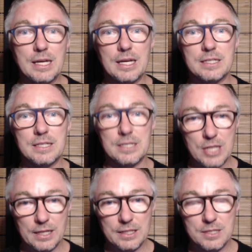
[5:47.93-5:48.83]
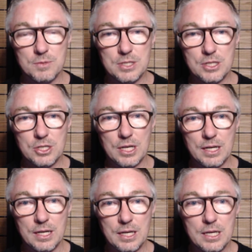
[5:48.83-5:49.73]
It's the checklist
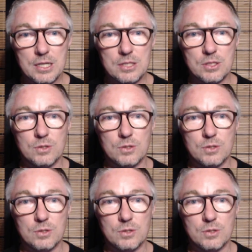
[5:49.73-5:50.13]
musician, so